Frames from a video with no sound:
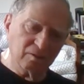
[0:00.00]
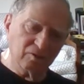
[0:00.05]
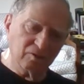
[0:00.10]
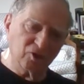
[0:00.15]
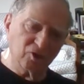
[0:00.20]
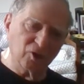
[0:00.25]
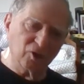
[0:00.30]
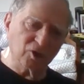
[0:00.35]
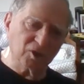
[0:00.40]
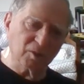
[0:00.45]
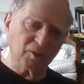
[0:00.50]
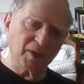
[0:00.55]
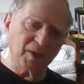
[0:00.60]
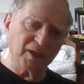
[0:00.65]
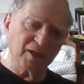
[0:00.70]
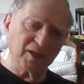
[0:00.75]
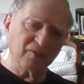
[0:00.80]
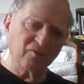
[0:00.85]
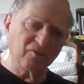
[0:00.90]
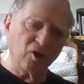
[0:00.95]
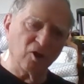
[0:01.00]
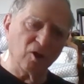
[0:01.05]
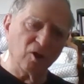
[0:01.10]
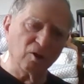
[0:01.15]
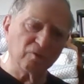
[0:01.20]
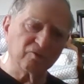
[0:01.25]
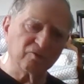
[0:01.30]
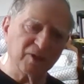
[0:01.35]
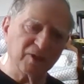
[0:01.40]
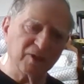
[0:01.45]
General Command
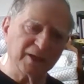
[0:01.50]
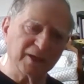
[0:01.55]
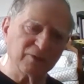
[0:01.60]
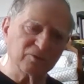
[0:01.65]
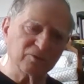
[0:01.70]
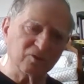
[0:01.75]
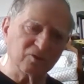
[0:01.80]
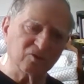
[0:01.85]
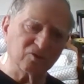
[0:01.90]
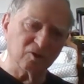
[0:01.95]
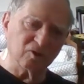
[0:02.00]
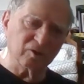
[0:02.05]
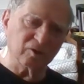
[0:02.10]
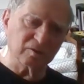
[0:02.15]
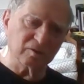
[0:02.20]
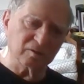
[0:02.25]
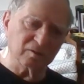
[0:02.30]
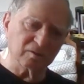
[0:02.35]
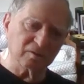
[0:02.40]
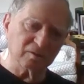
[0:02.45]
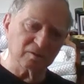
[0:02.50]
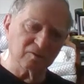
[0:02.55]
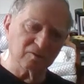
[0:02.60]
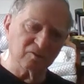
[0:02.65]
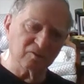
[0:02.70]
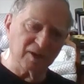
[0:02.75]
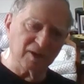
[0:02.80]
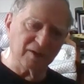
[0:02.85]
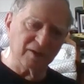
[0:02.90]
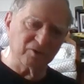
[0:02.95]
evolves down to Sergeant
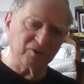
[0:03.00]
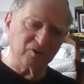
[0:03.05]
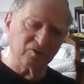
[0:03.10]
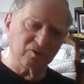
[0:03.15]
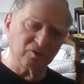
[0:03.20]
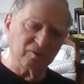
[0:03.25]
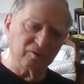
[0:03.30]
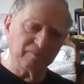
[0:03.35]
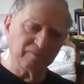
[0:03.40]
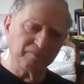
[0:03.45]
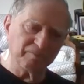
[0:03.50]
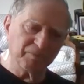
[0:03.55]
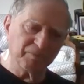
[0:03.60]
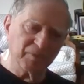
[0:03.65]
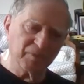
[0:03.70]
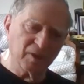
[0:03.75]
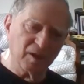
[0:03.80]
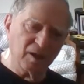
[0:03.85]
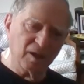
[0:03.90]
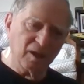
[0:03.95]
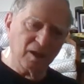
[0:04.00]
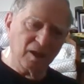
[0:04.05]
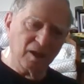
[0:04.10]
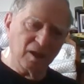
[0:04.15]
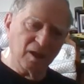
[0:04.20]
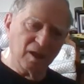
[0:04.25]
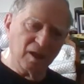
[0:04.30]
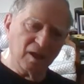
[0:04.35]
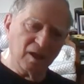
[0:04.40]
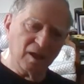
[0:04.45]
Savage.
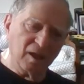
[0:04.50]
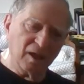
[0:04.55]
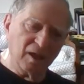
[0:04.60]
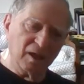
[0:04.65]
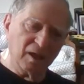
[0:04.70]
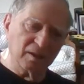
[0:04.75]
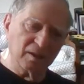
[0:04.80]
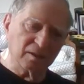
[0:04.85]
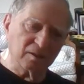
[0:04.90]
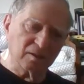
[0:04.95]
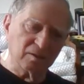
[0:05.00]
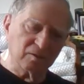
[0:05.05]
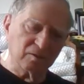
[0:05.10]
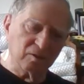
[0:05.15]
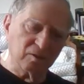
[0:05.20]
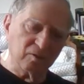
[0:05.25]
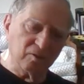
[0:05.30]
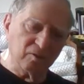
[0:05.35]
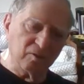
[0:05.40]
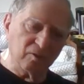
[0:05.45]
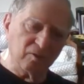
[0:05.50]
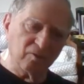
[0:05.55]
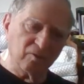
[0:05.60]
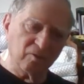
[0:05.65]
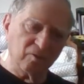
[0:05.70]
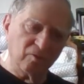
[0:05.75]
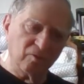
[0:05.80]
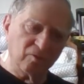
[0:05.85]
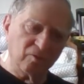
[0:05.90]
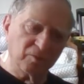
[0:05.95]
And
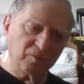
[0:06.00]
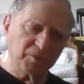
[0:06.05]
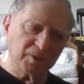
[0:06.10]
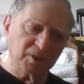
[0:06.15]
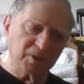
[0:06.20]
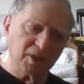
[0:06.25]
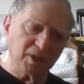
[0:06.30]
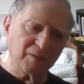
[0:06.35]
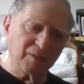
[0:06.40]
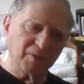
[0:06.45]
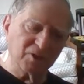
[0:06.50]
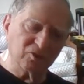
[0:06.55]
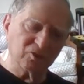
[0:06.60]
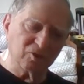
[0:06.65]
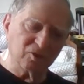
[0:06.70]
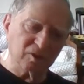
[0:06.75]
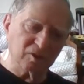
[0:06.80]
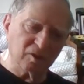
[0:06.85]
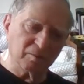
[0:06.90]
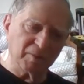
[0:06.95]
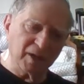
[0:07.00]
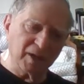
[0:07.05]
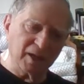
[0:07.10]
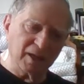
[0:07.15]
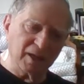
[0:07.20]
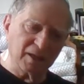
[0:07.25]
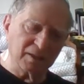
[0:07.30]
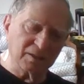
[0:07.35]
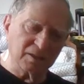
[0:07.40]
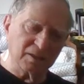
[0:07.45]
from the time he took
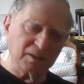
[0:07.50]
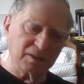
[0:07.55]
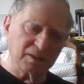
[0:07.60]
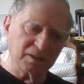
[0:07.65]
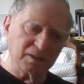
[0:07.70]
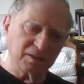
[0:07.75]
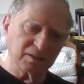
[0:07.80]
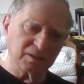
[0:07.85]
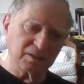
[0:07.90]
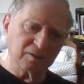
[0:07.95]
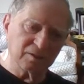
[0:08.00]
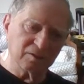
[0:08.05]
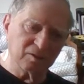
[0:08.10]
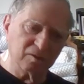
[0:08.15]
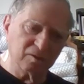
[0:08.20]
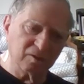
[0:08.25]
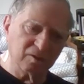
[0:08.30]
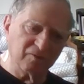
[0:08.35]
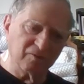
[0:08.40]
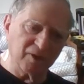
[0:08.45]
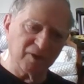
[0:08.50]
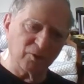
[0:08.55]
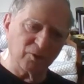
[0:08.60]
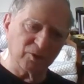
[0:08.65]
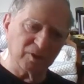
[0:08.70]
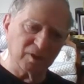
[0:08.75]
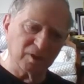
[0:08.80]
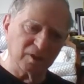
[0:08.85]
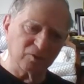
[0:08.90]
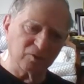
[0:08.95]
command to the
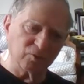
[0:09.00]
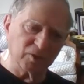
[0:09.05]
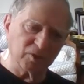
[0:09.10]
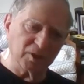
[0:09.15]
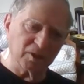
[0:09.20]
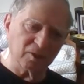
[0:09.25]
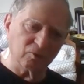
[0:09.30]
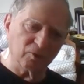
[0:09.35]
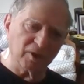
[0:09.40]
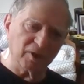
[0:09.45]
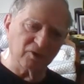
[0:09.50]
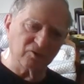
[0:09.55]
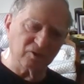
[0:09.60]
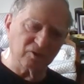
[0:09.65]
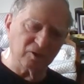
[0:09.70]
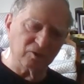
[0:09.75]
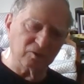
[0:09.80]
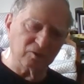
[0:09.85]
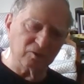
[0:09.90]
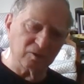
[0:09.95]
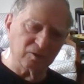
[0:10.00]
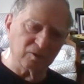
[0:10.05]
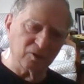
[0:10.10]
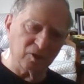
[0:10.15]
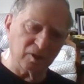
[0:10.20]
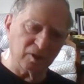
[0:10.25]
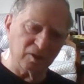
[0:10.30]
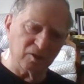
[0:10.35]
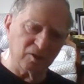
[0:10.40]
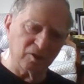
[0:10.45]
following day when he got rescued,
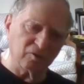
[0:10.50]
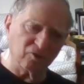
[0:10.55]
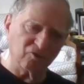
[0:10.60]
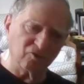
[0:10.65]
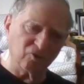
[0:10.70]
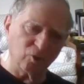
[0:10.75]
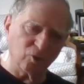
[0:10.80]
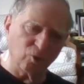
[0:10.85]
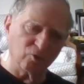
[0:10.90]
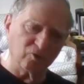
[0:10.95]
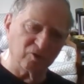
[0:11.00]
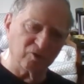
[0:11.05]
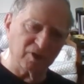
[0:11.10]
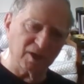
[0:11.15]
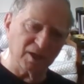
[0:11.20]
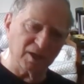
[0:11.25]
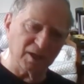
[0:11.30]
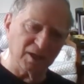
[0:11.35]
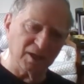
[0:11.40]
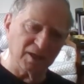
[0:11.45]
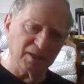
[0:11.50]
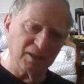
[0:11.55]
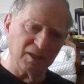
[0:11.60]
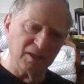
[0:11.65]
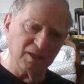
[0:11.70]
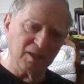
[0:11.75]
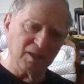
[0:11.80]
not another soldier died.